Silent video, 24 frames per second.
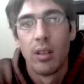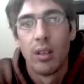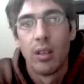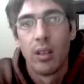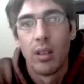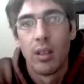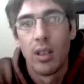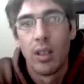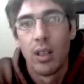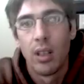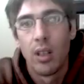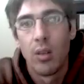
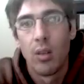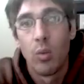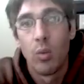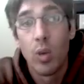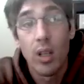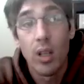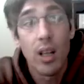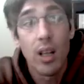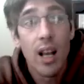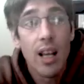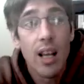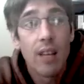You know,
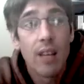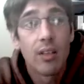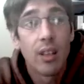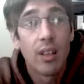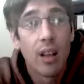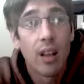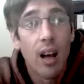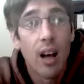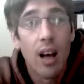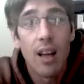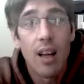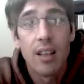what kind of a
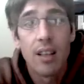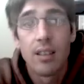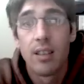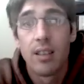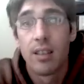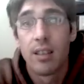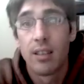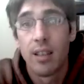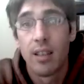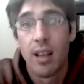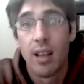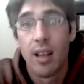God is the
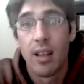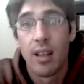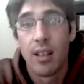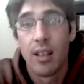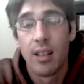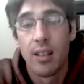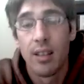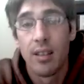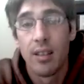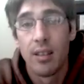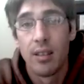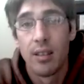sun
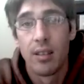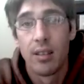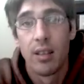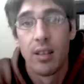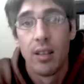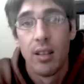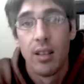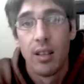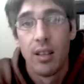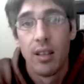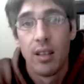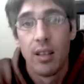is
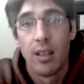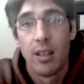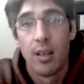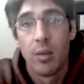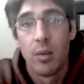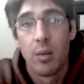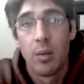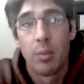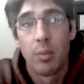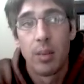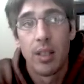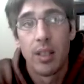you know
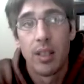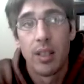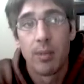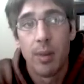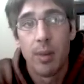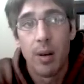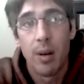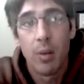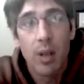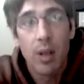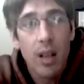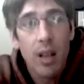replaced
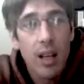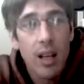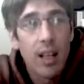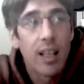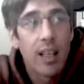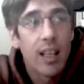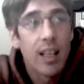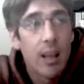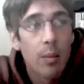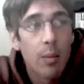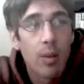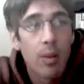by what kind of
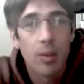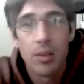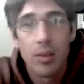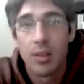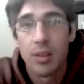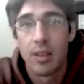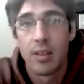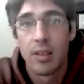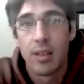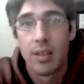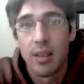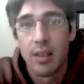chemicals
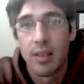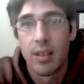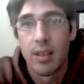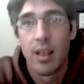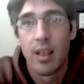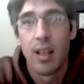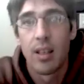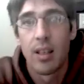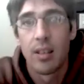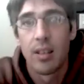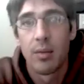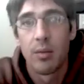is the
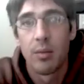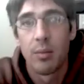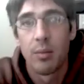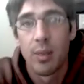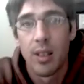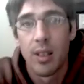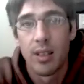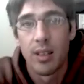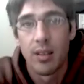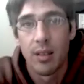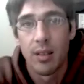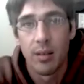sun is
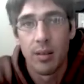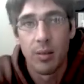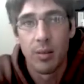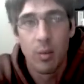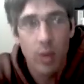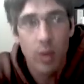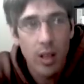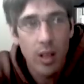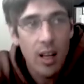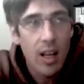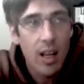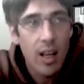replaced on
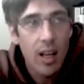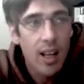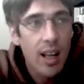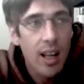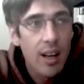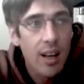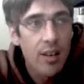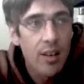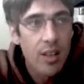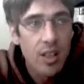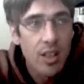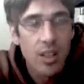what kind of
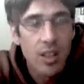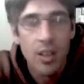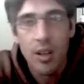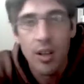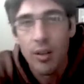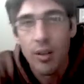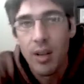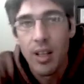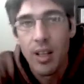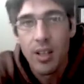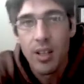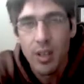energy
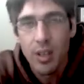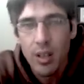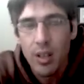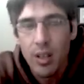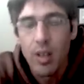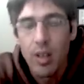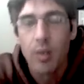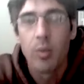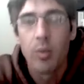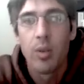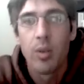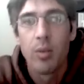generation. You
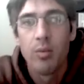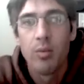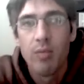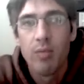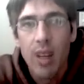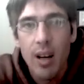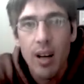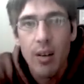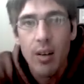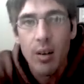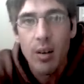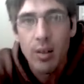know, you
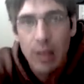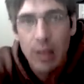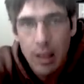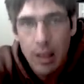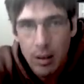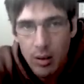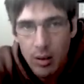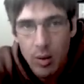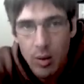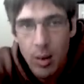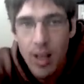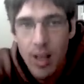narrow down
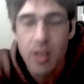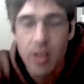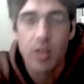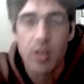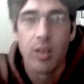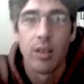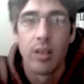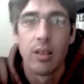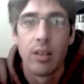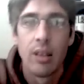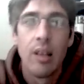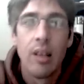
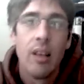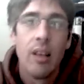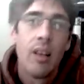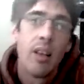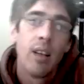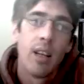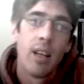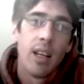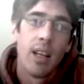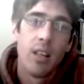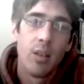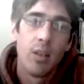questions,
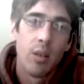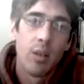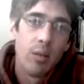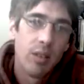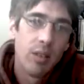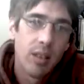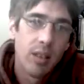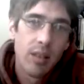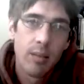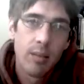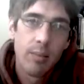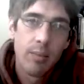and you can
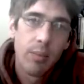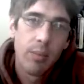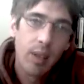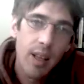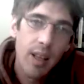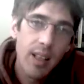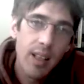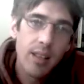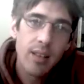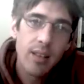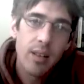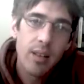
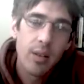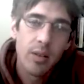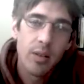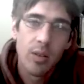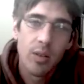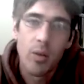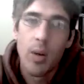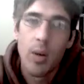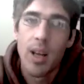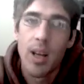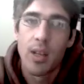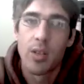place those
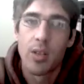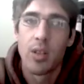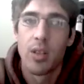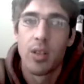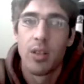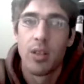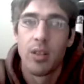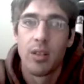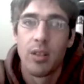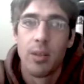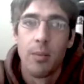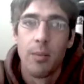
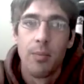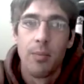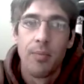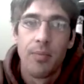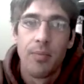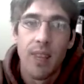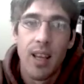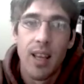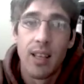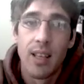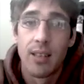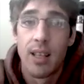questions
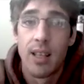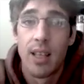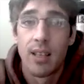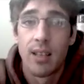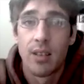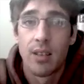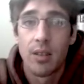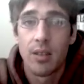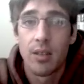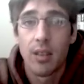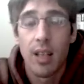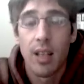as
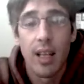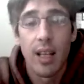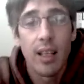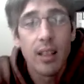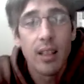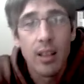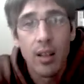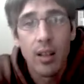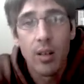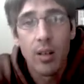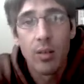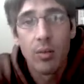answers like,
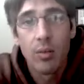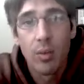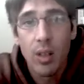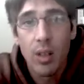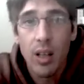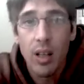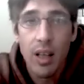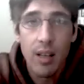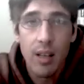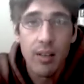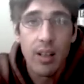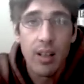you know, what
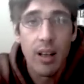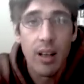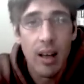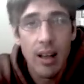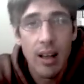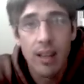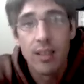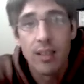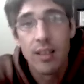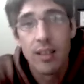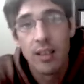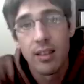kind of a God
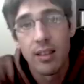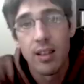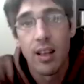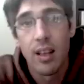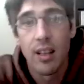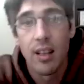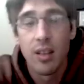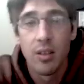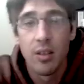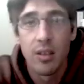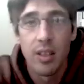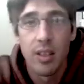is the
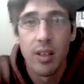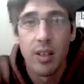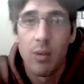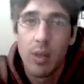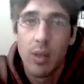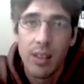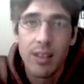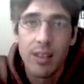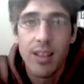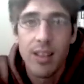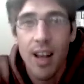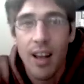sun? You say,
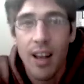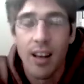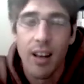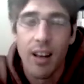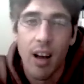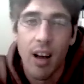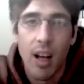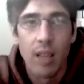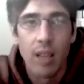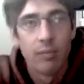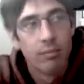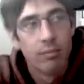well, it's not a
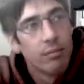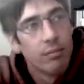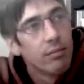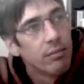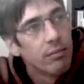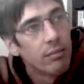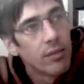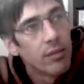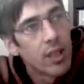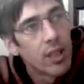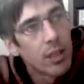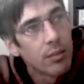God.
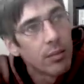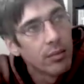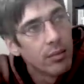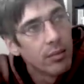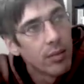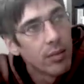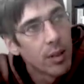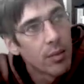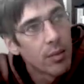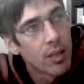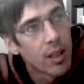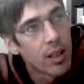Done,
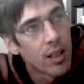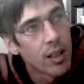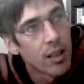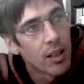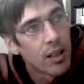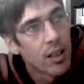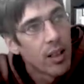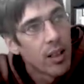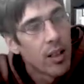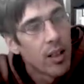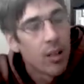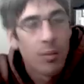I'm done.
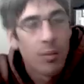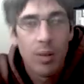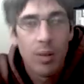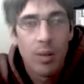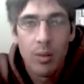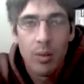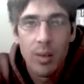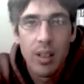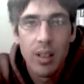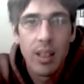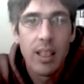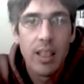But
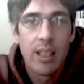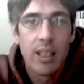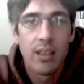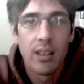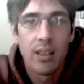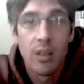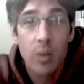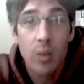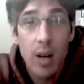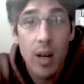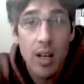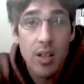really, it's a
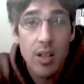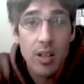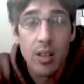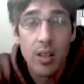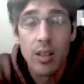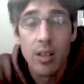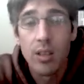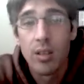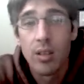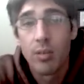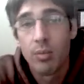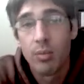question.
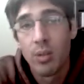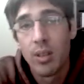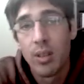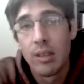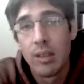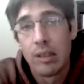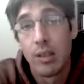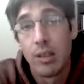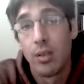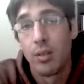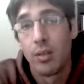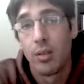It just
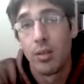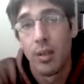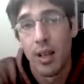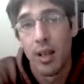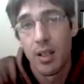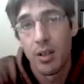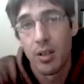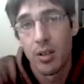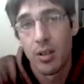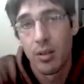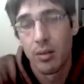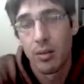breeds a new
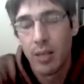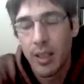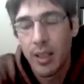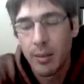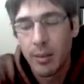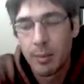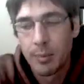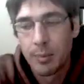question, right?